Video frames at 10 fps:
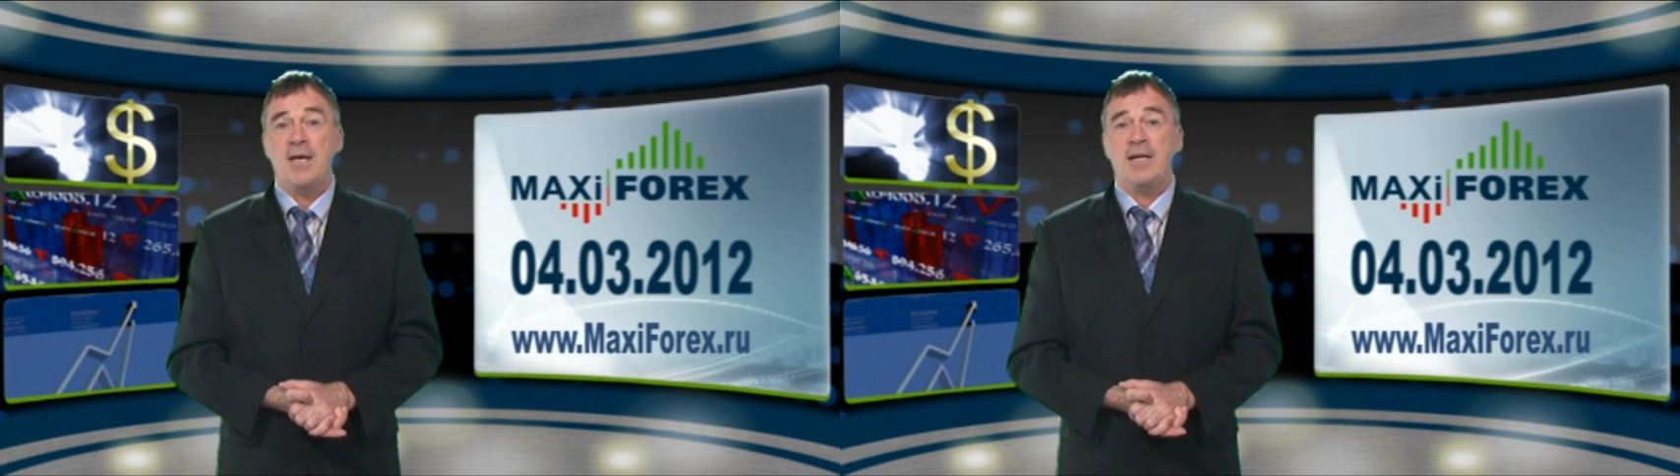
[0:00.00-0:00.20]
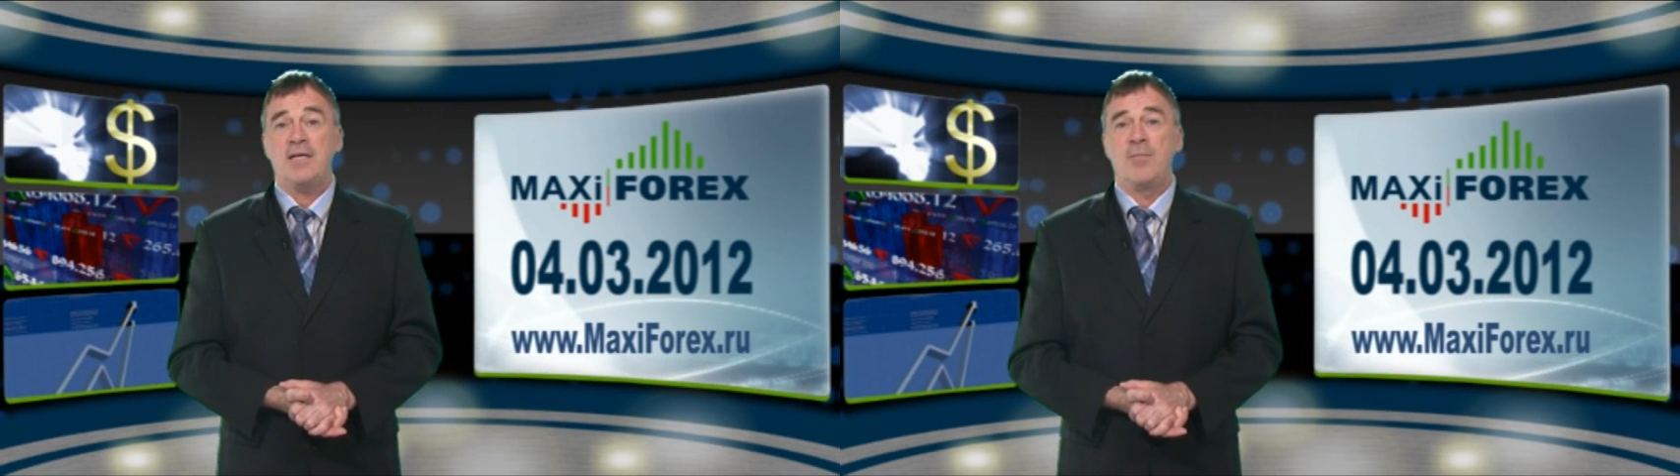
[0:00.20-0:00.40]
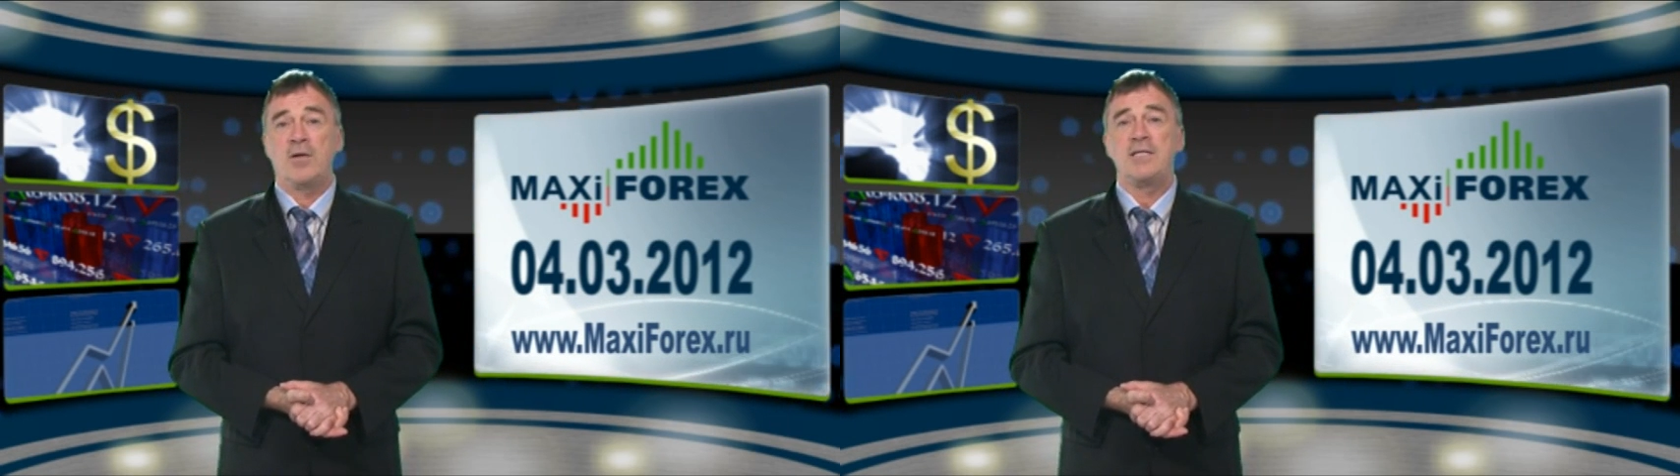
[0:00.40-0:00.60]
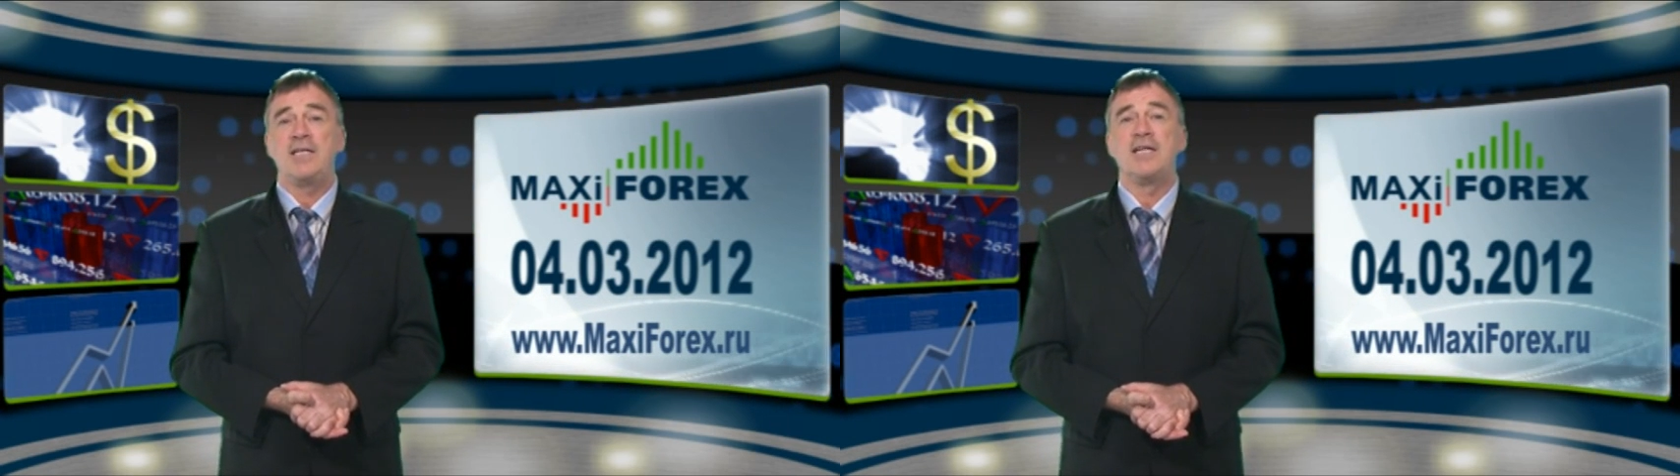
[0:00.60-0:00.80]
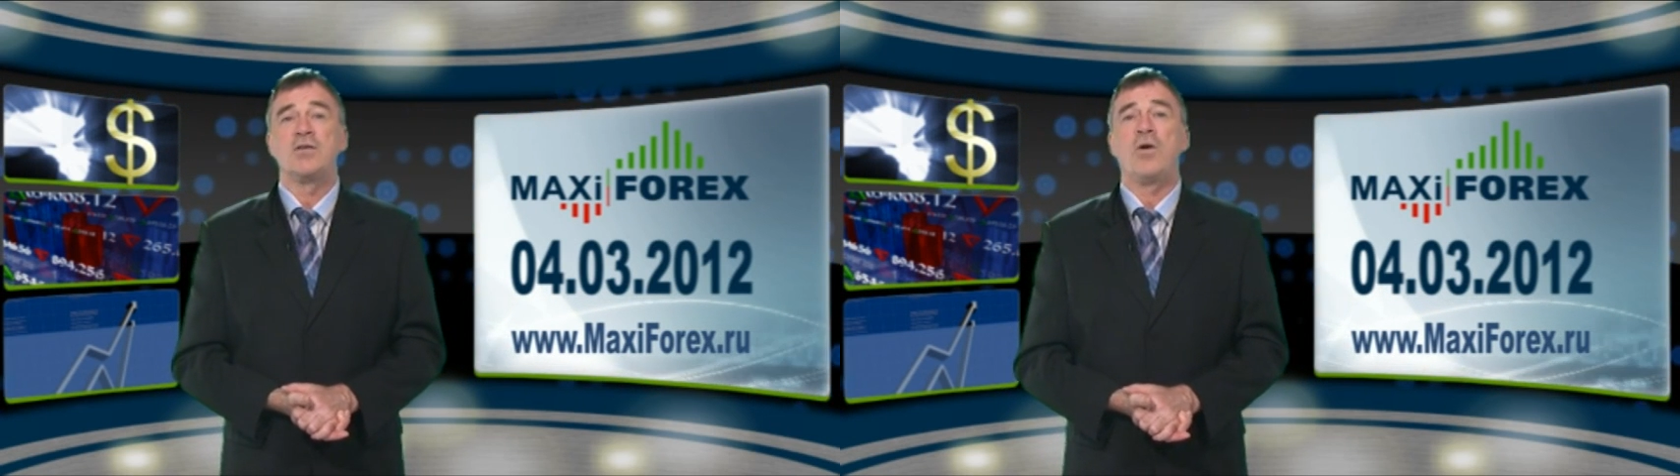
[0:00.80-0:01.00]
In
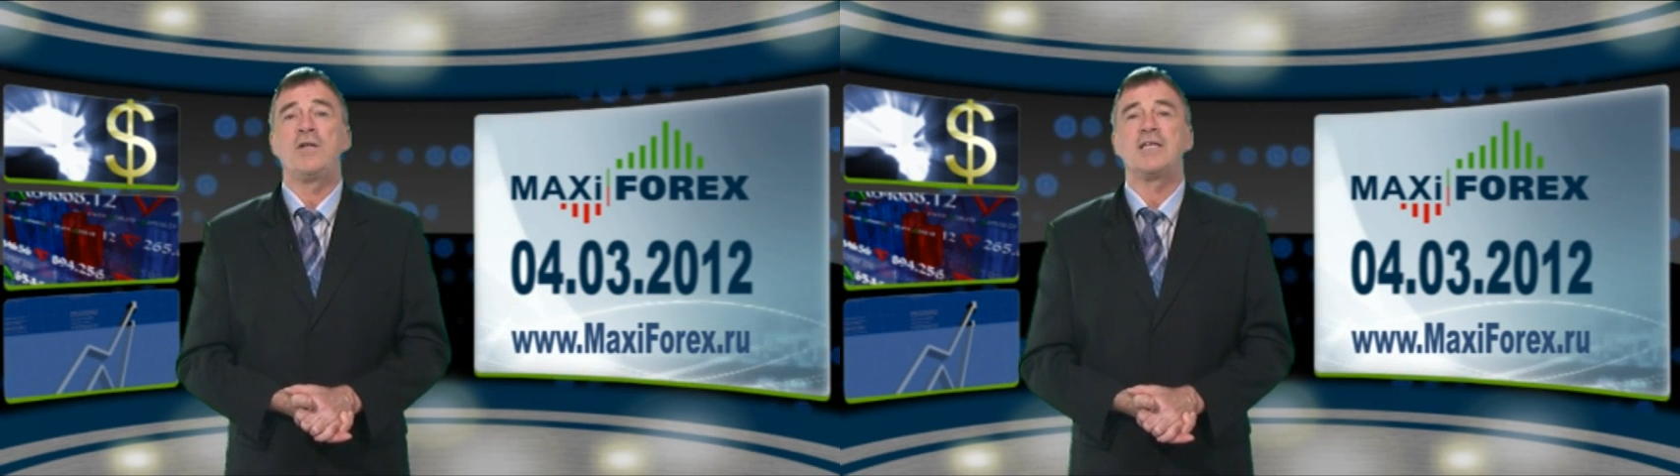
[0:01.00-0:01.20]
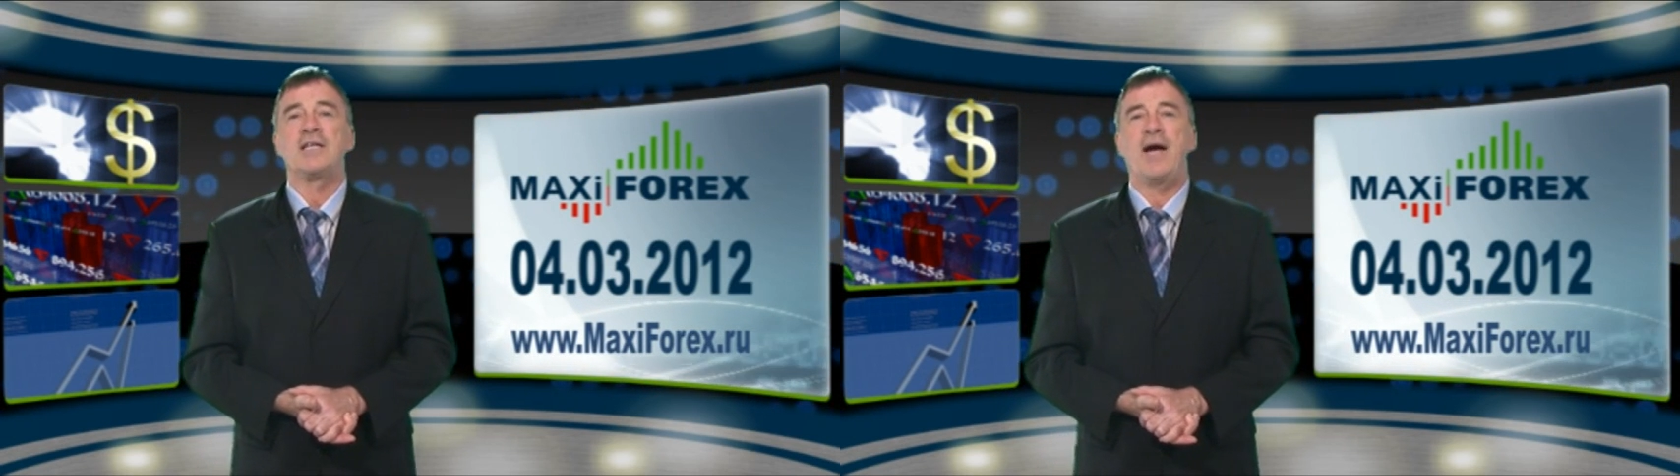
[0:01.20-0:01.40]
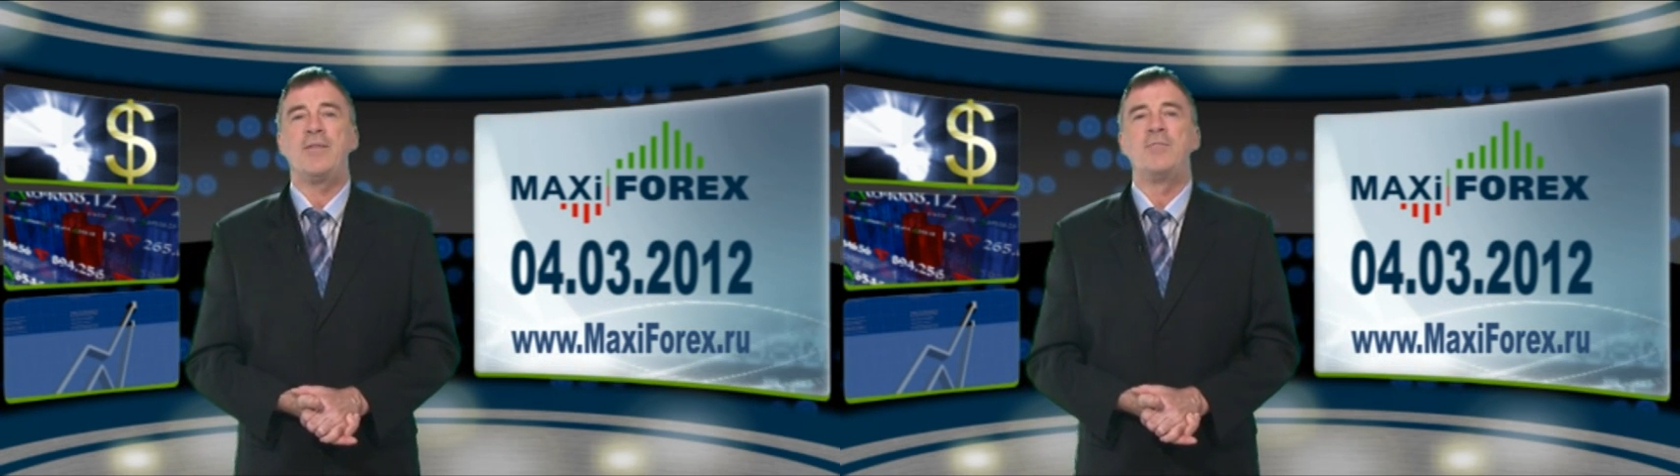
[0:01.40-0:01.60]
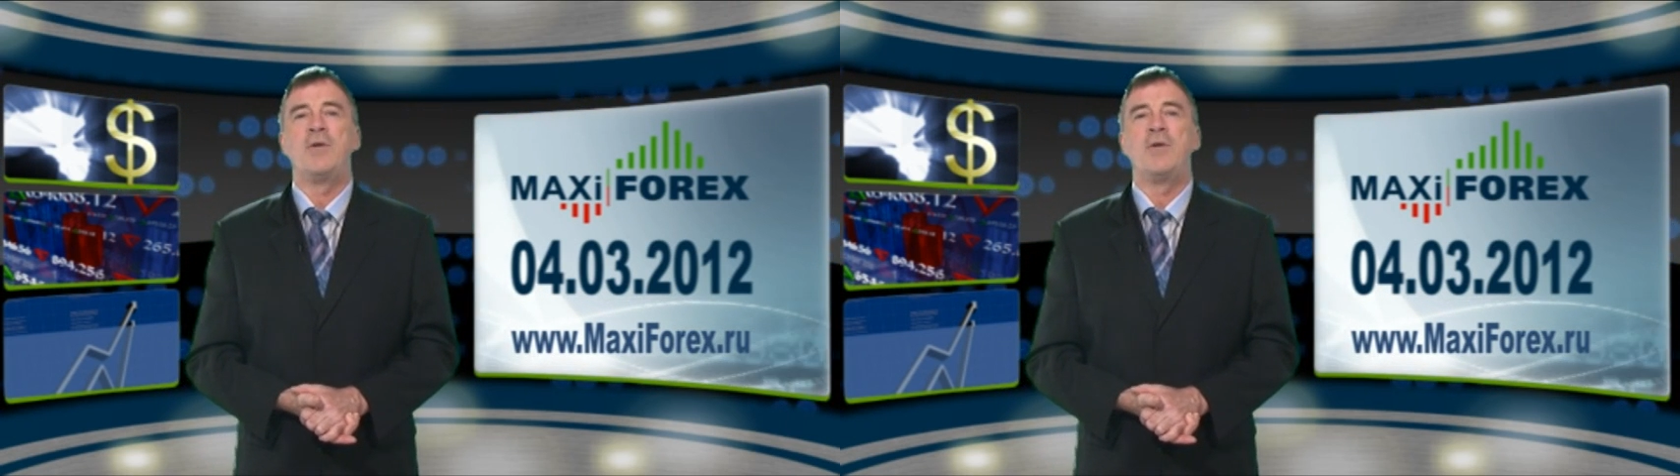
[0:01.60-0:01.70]
commodities, oil declined